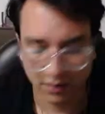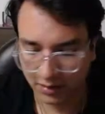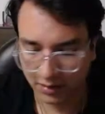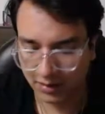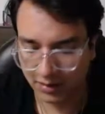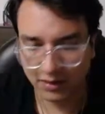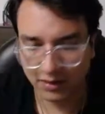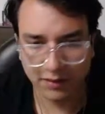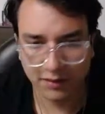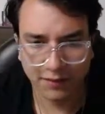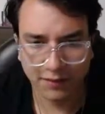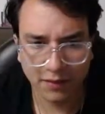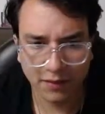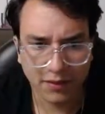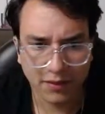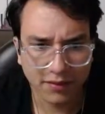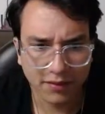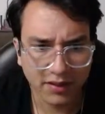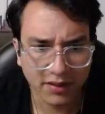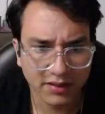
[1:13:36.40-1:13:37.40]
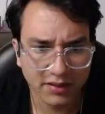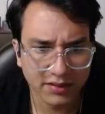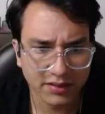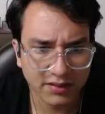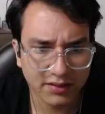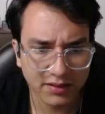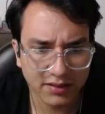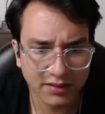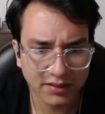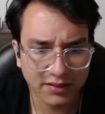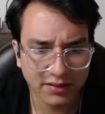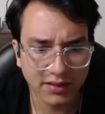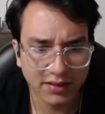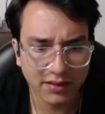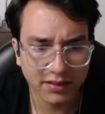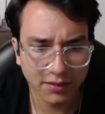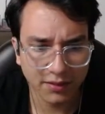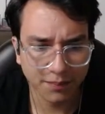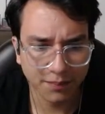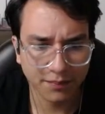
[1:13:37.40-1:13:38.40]
if I'm not wrong, this doesn't take, yep.
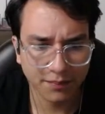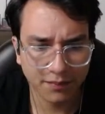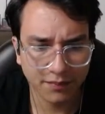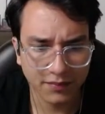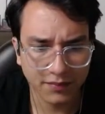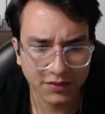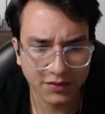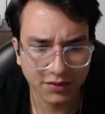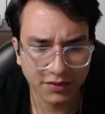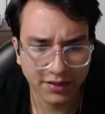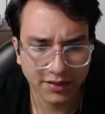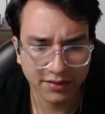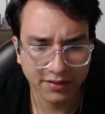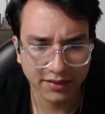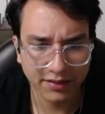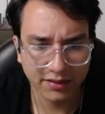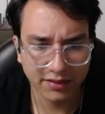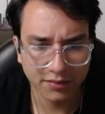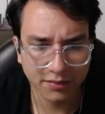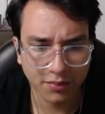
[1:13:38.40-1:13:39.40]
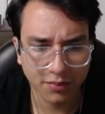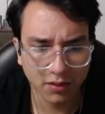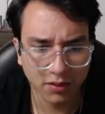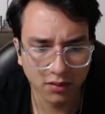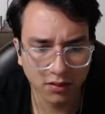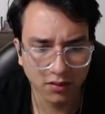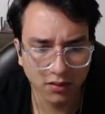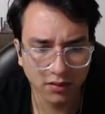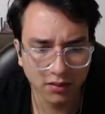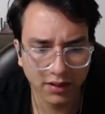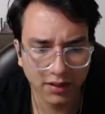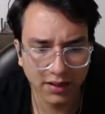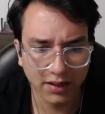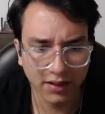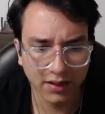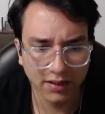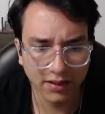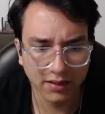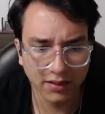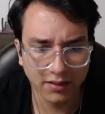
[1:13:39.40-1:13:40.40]
So later poll,
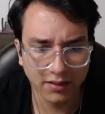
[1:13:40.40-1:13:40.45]
and